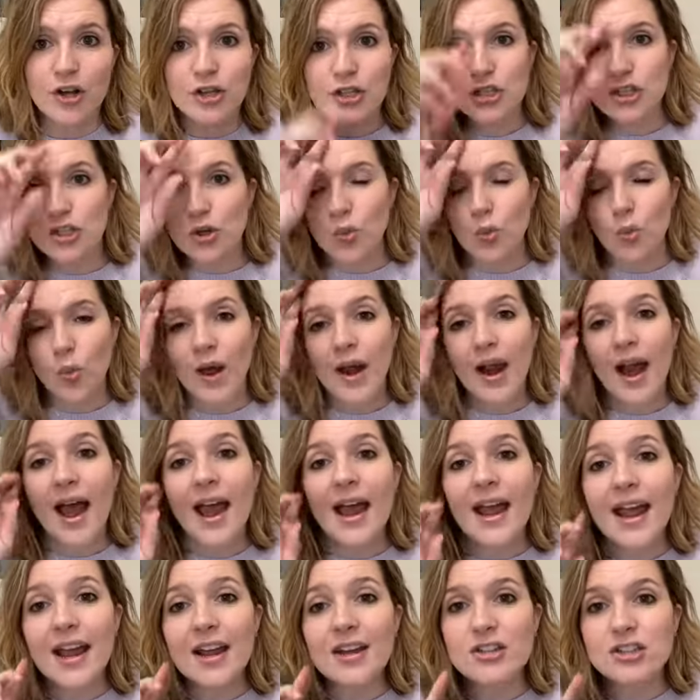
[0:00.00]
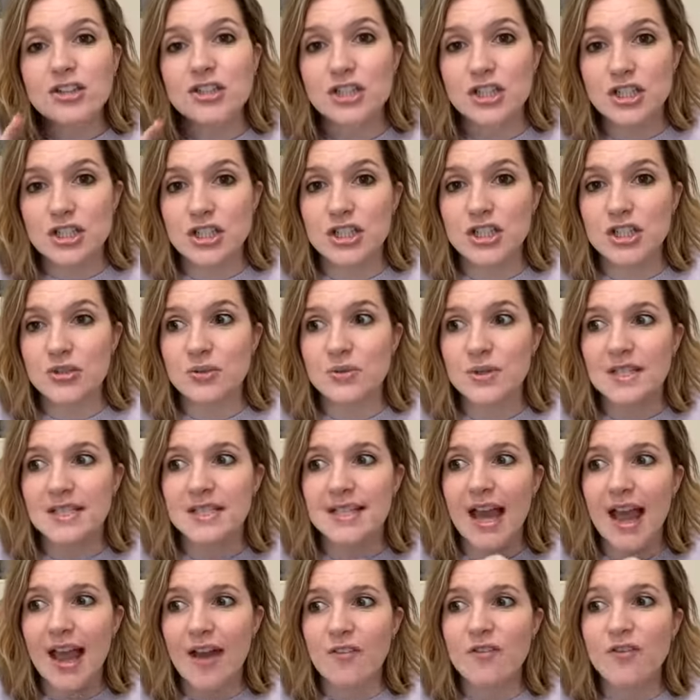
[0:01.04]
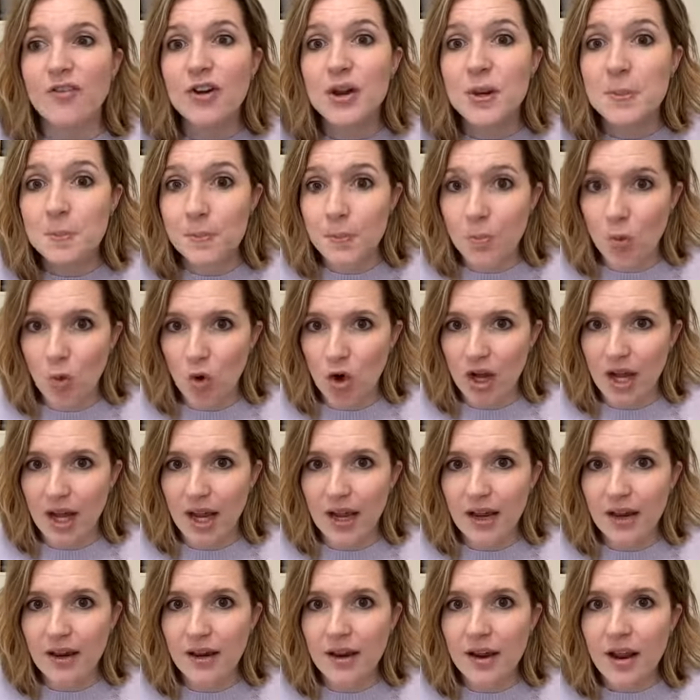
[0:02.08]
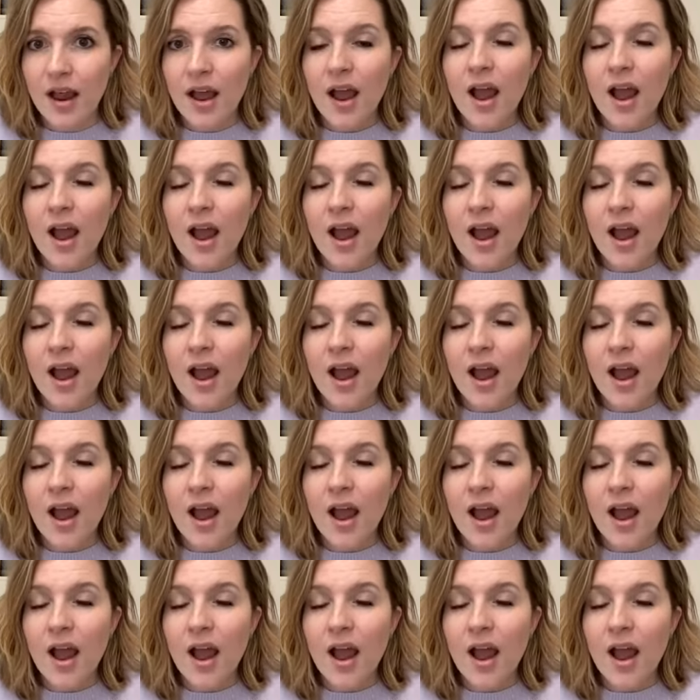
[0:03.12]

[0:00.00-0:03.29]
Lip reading: So what I actually do is every morning,